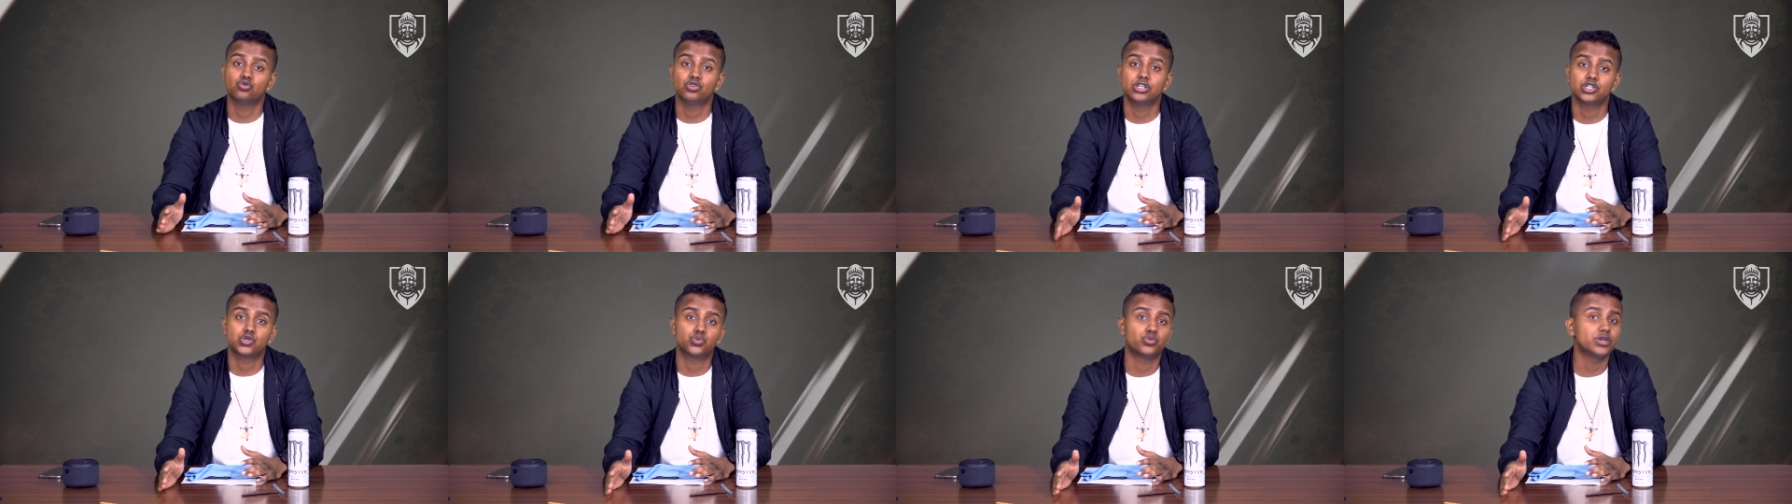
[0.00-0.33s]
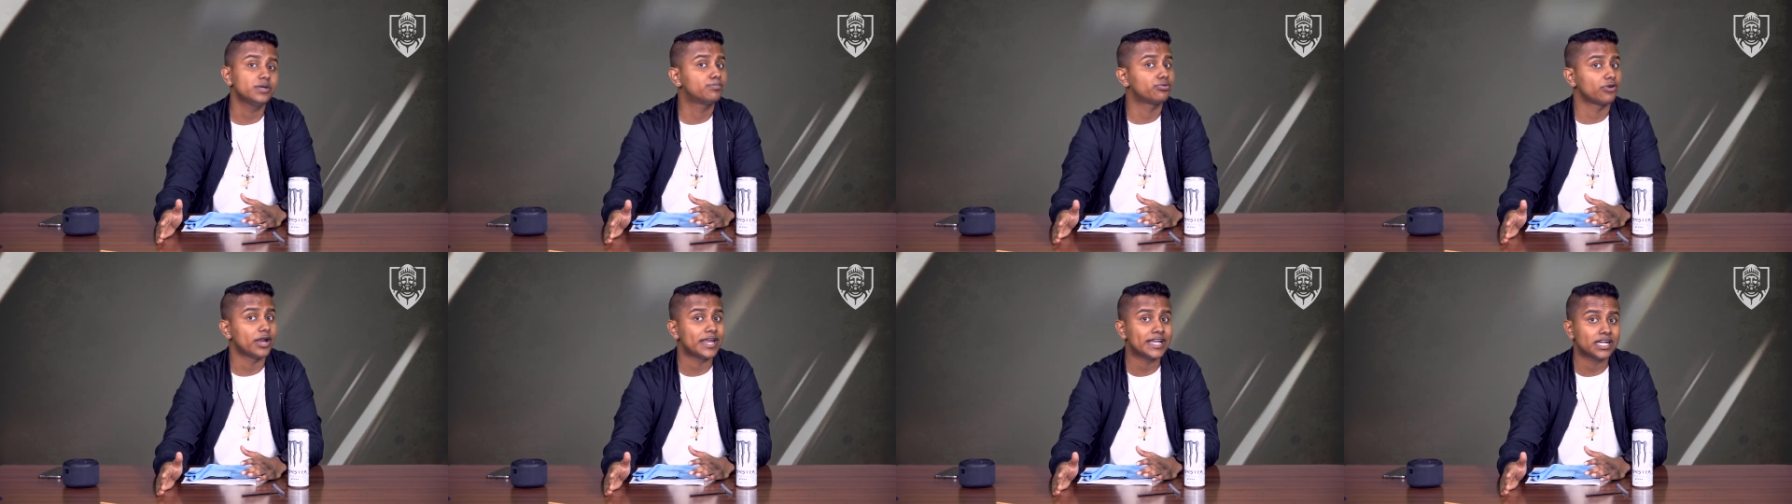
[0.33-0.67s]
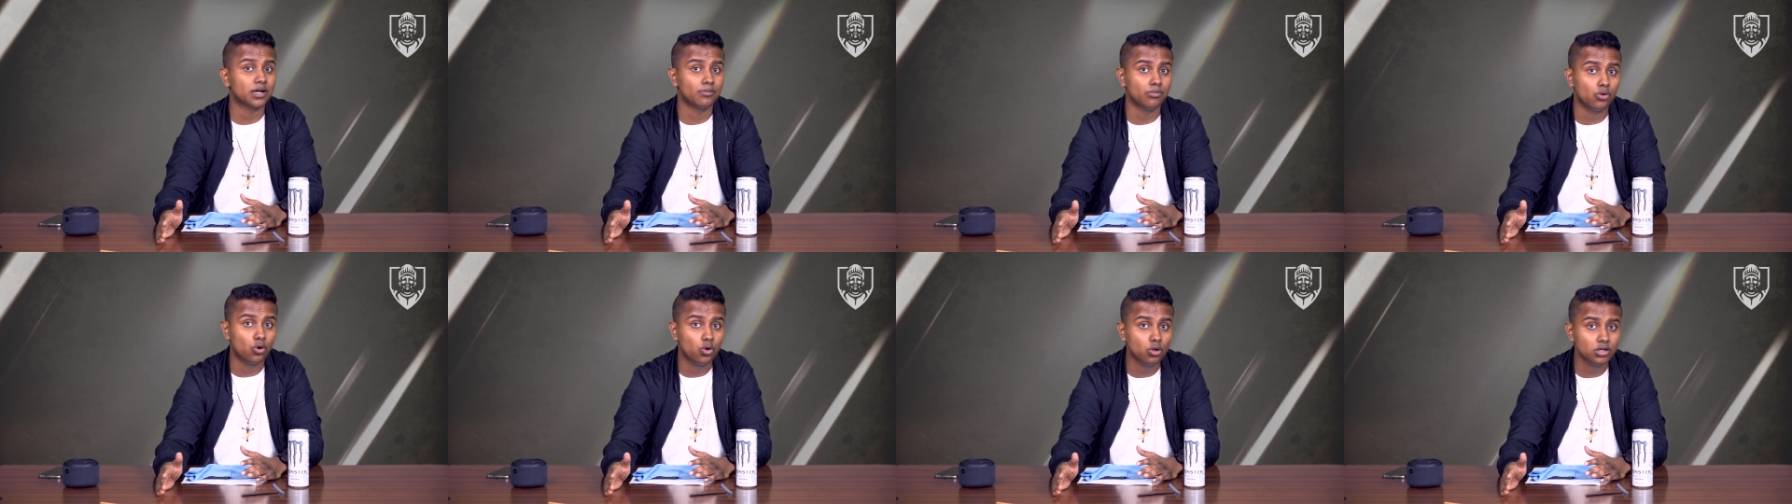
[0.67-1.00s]
as we break a
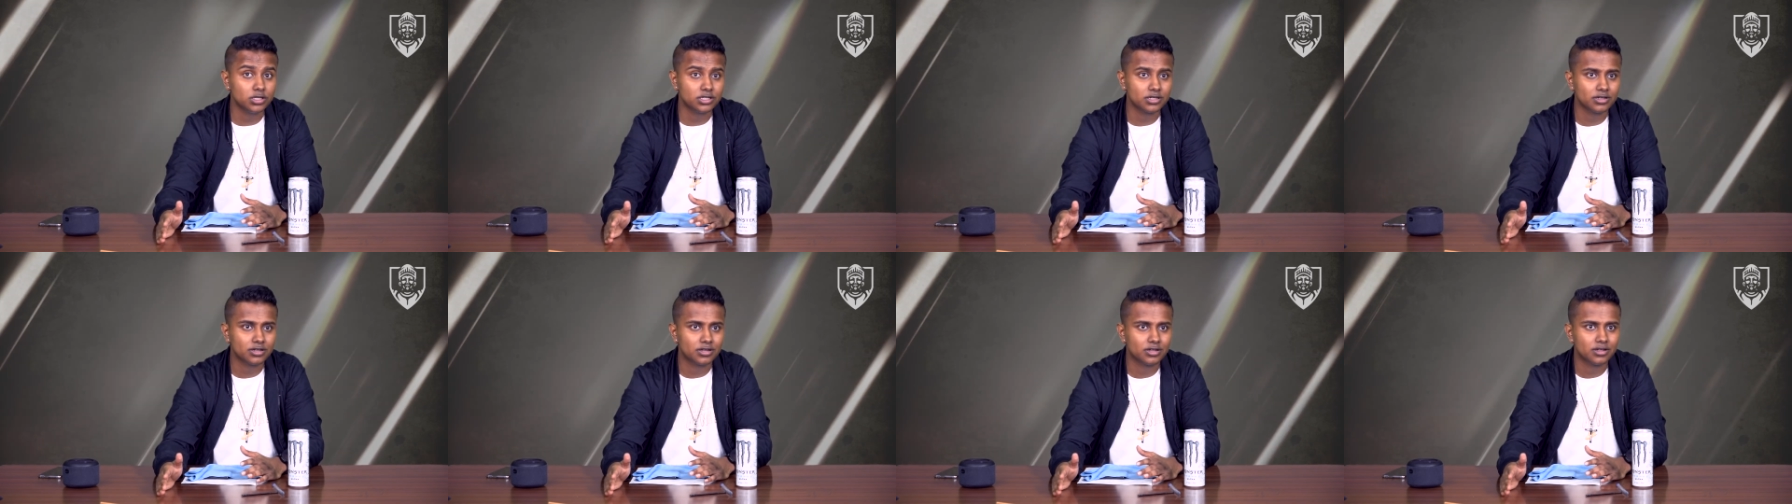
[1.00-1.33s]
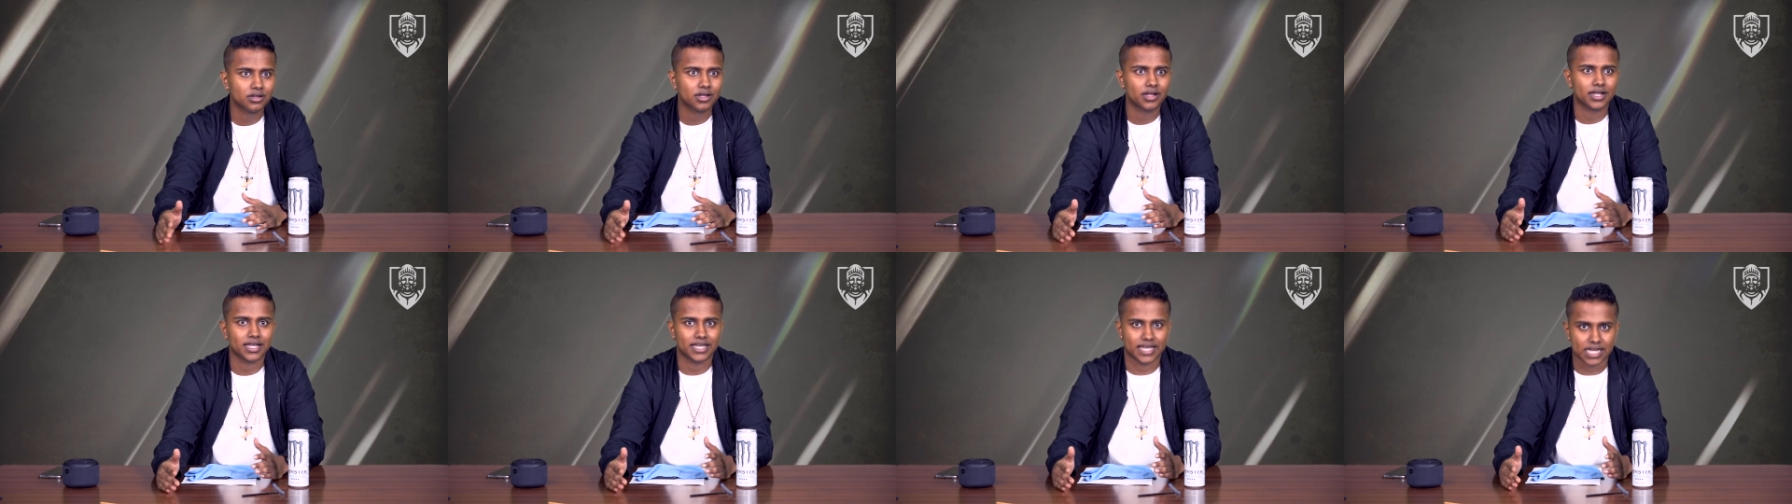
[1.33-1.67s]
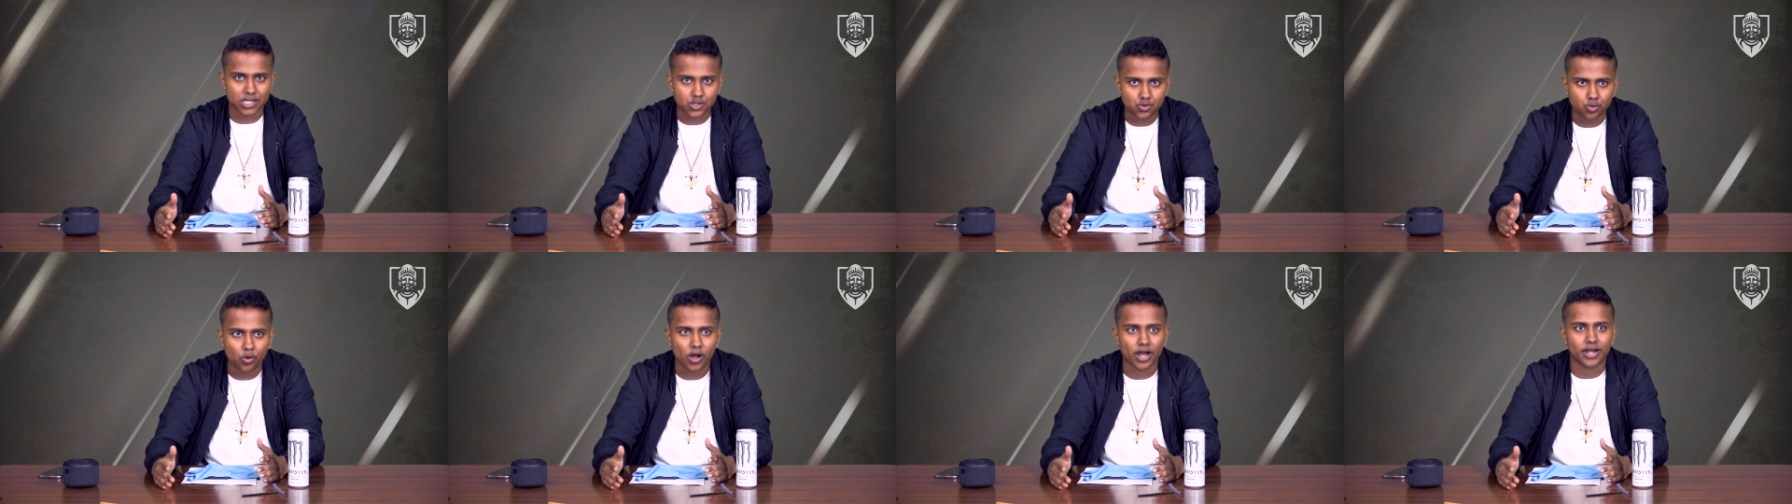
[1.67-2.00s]
mold,
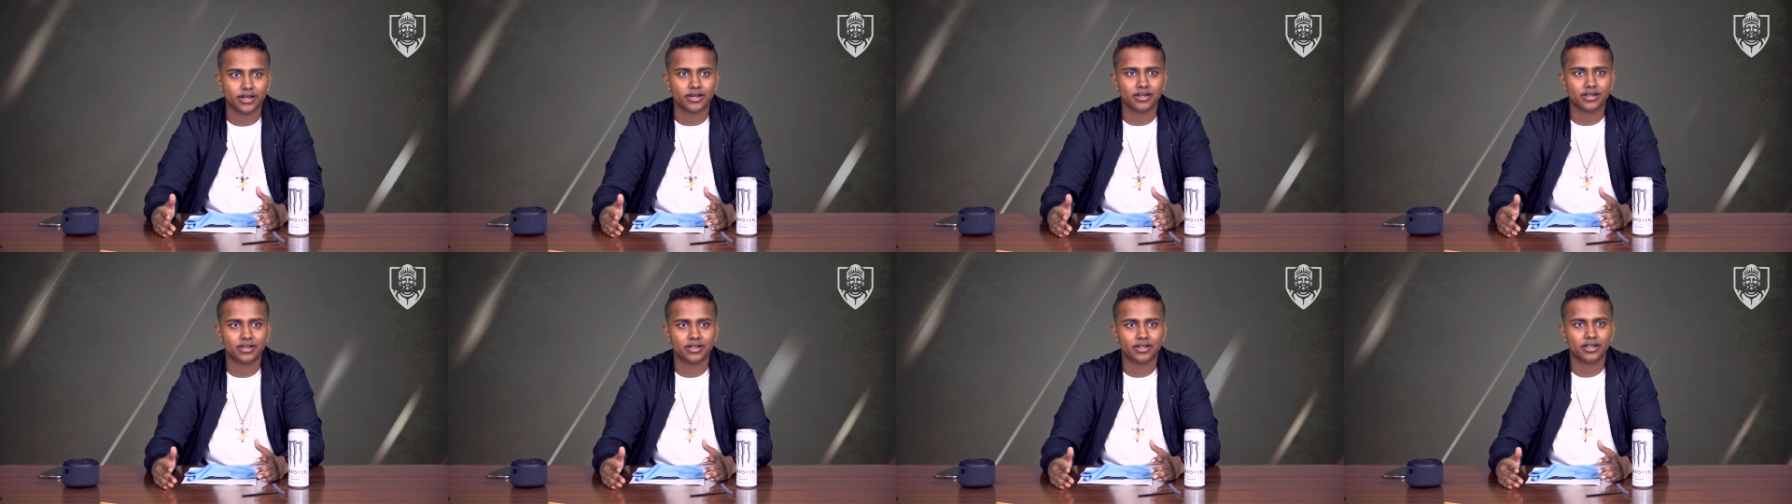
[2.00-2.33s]
guess what?